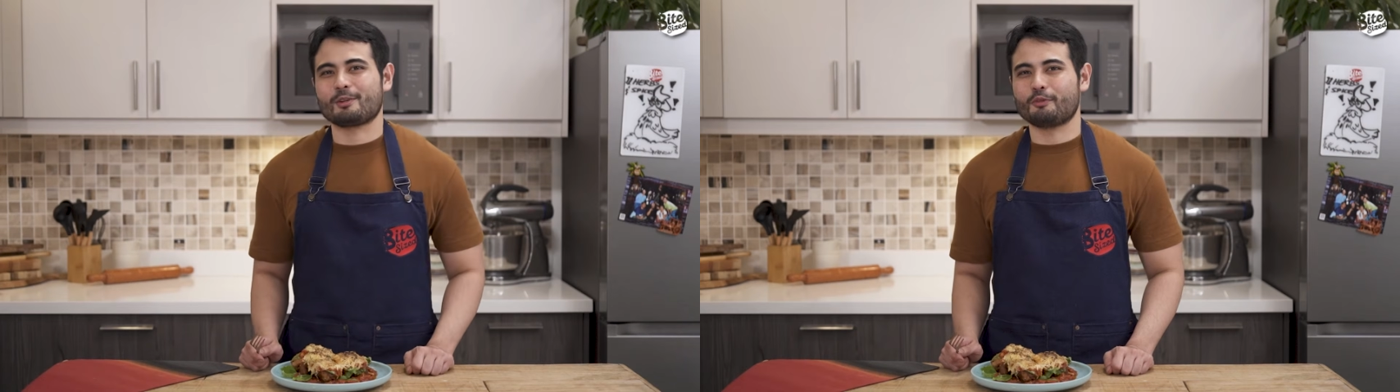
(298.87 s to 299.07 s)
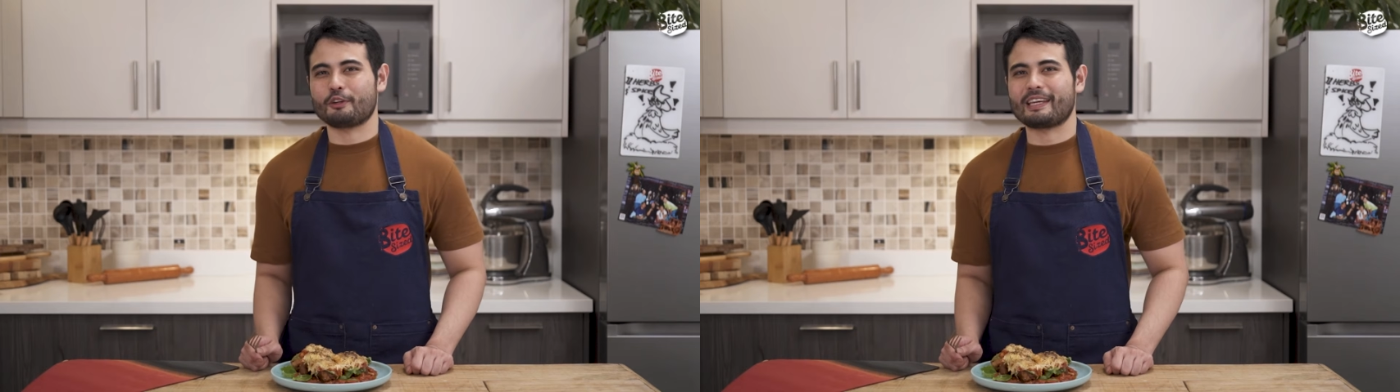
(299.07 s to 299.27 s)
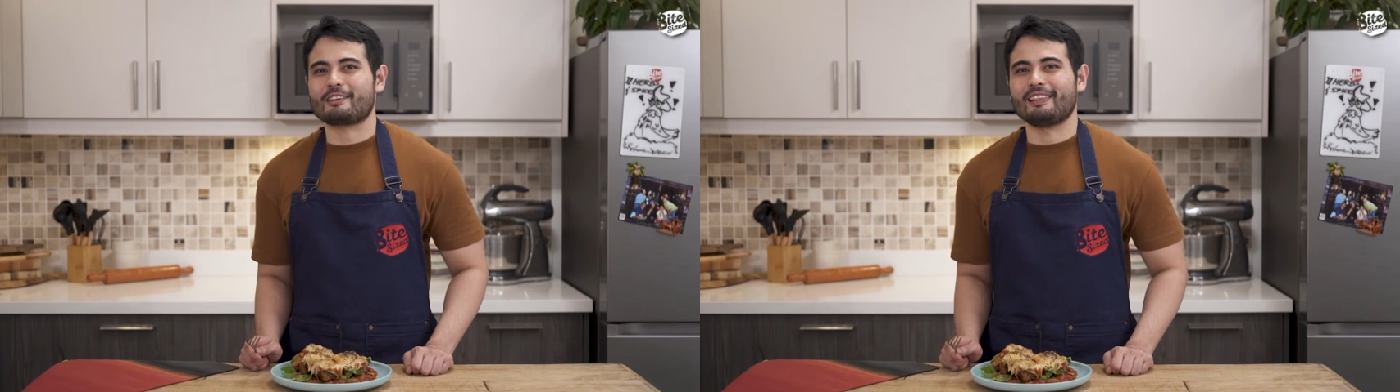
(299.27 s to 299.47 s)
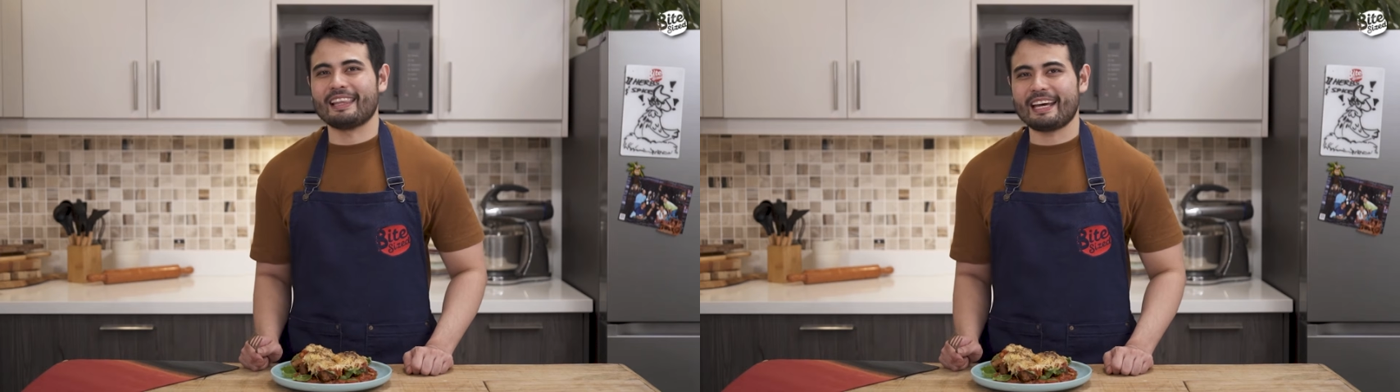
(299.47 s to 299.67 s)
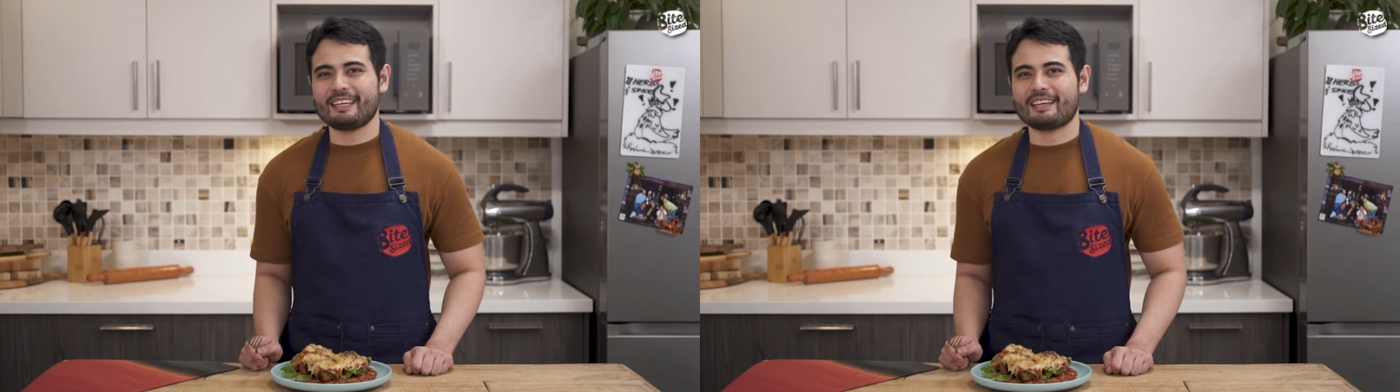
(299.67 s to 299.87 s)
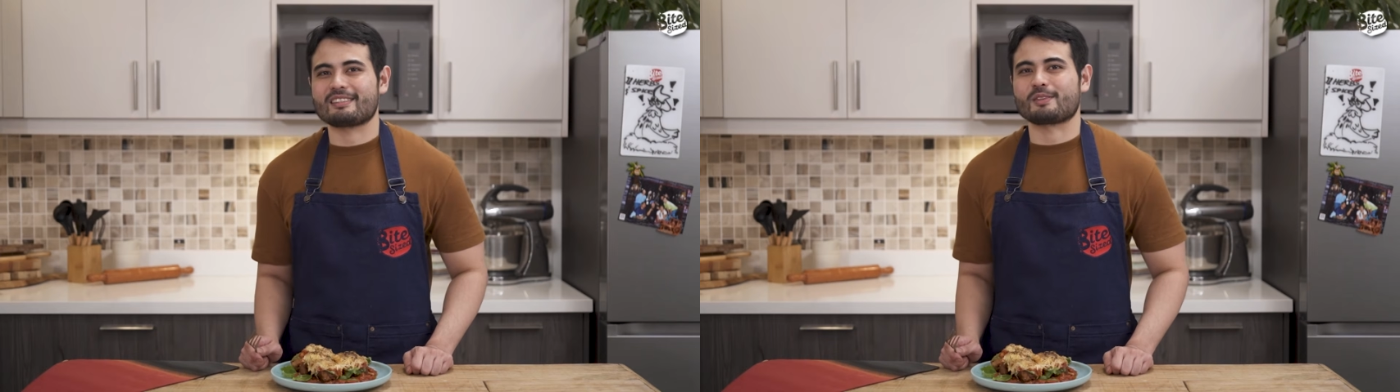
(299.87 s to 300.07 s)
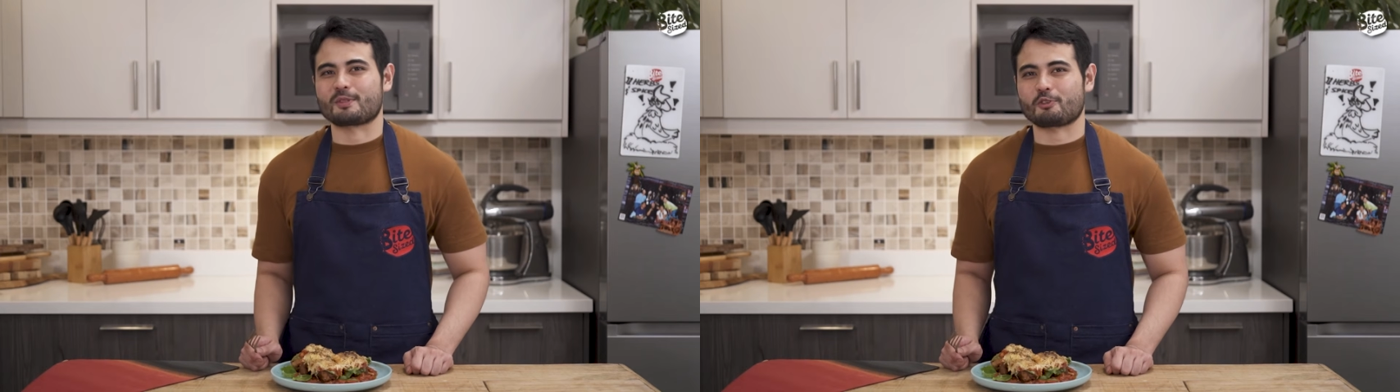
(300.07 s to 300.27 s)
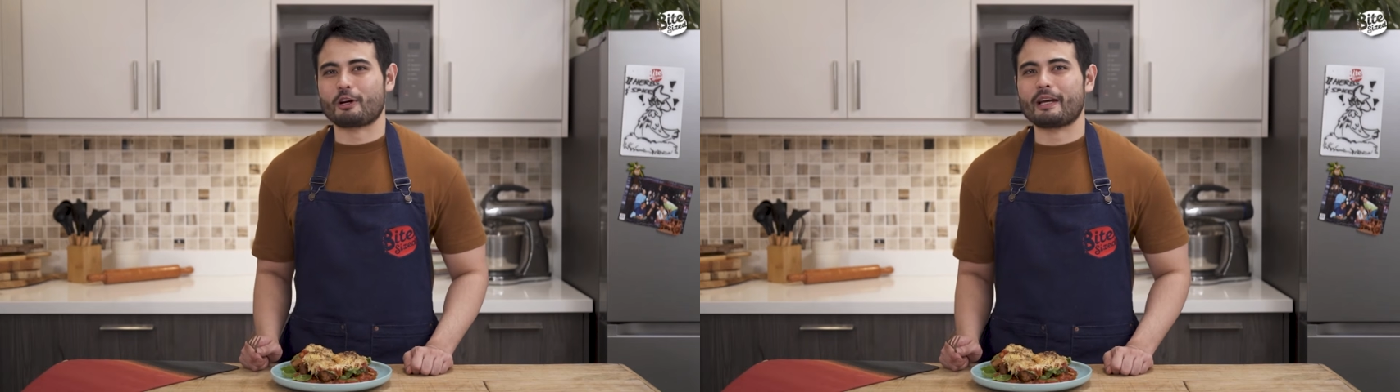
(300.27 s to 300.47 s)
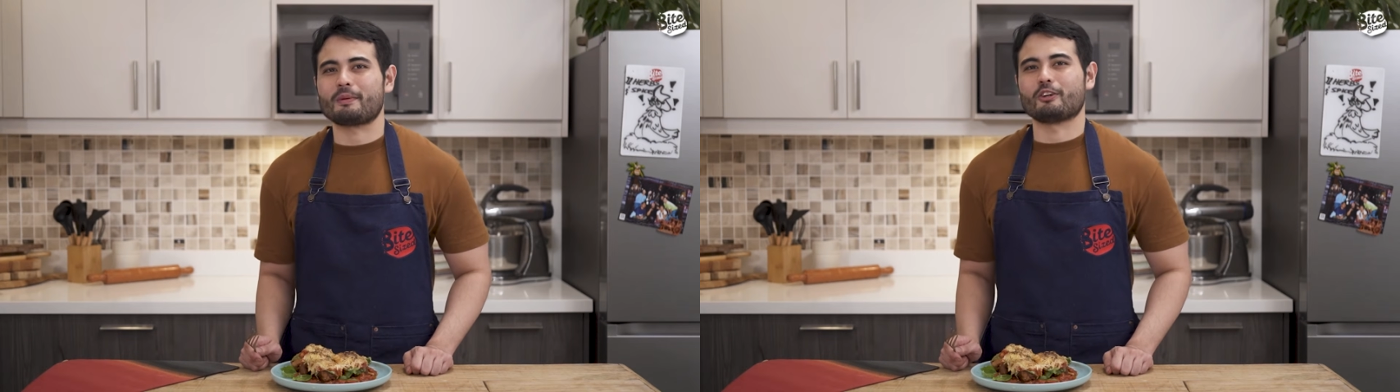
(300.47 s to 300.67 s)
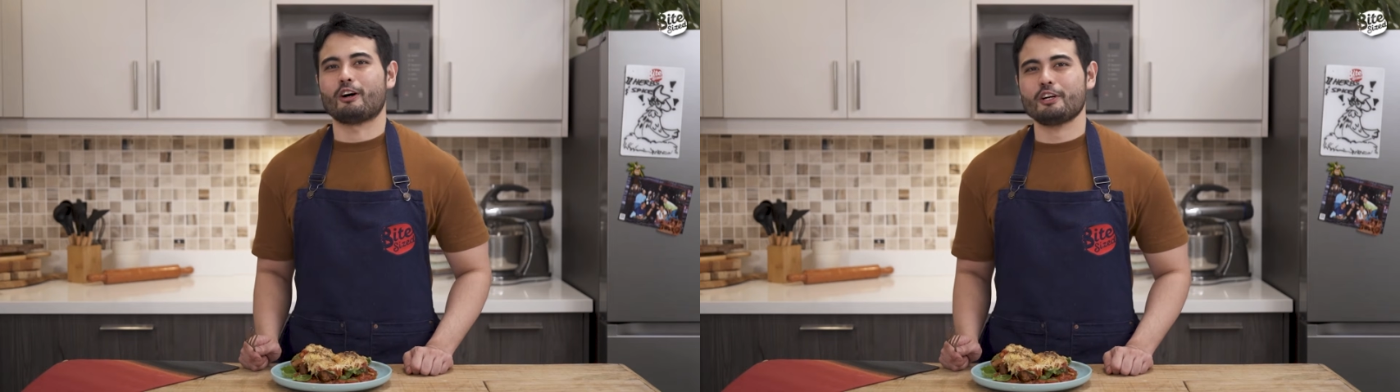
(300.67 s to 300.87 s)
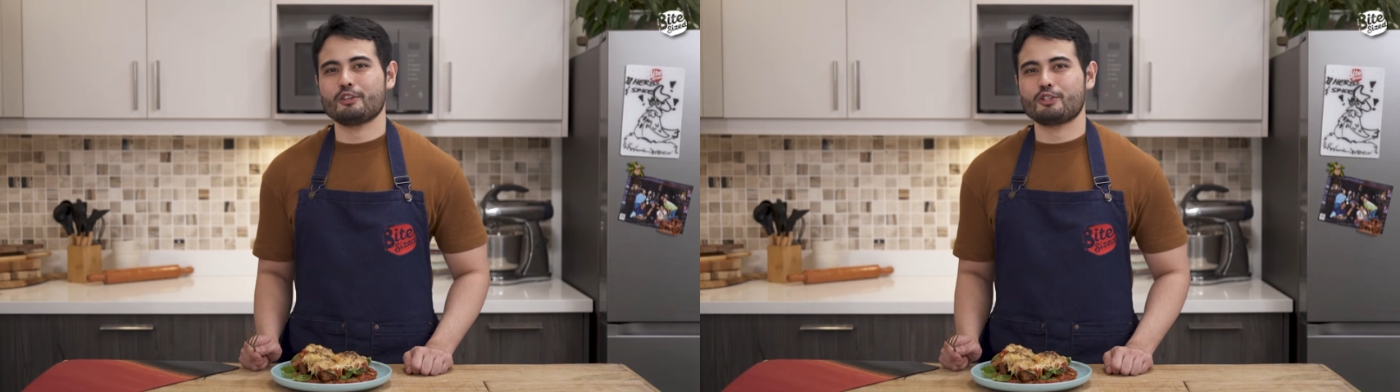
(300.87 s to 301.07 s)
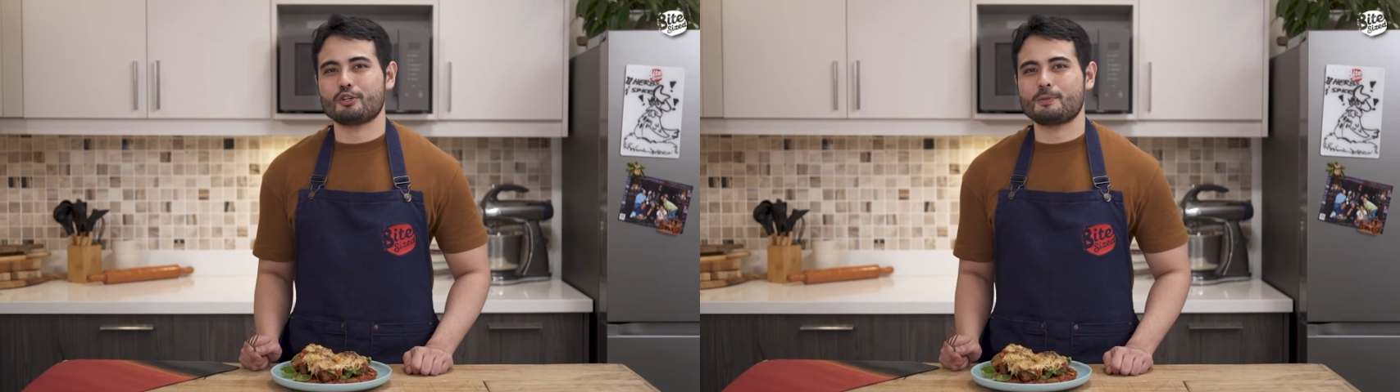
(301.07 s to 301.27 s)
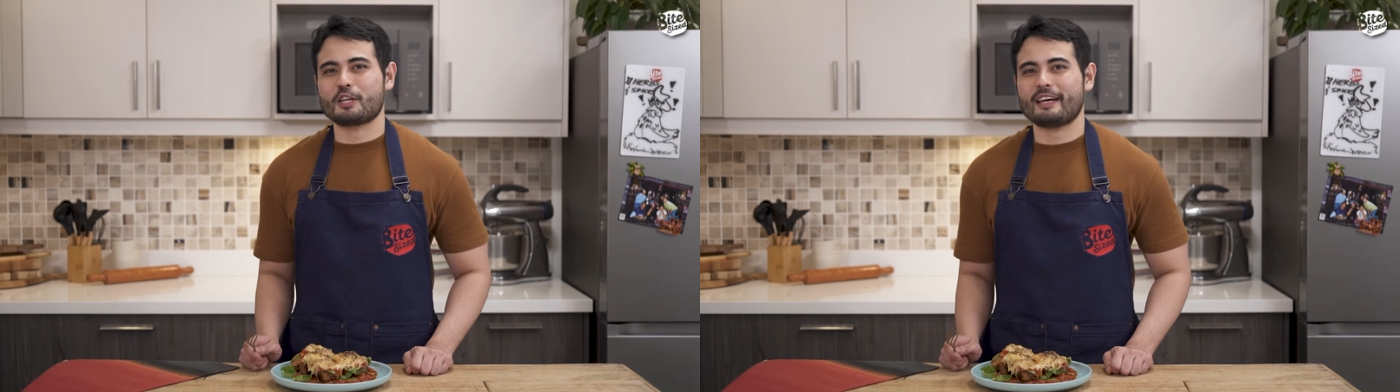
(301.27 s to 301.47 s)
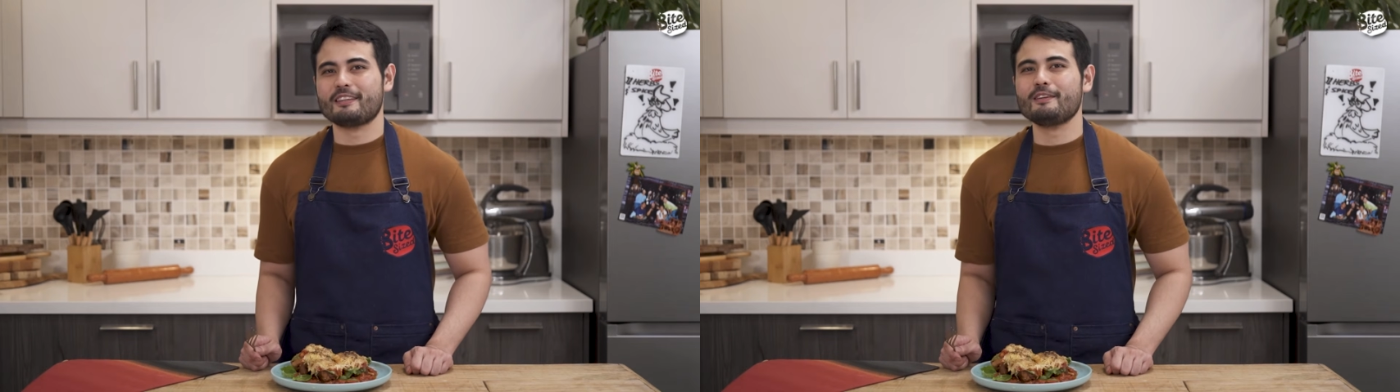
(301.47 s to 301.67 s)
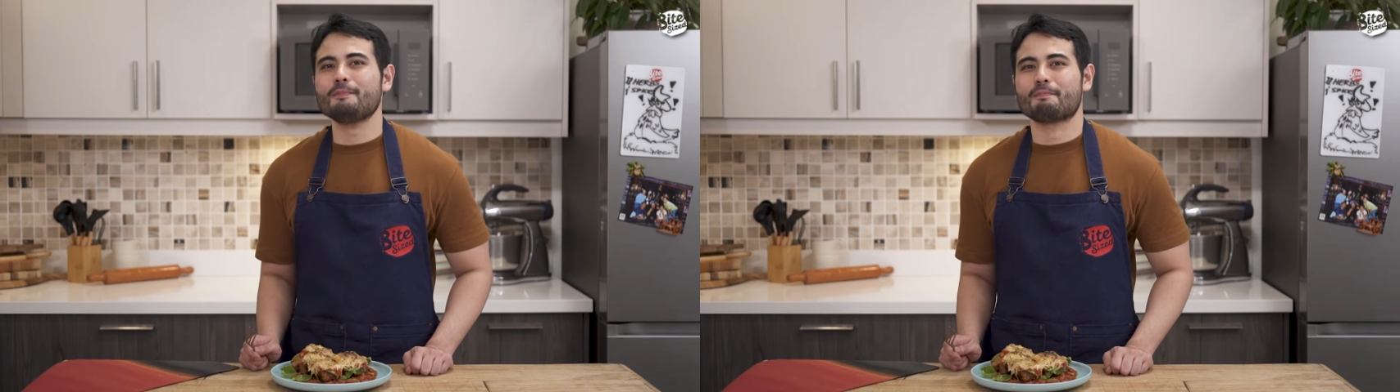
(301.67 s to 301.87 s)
don't forget to like and subscribe at our YouTube channel,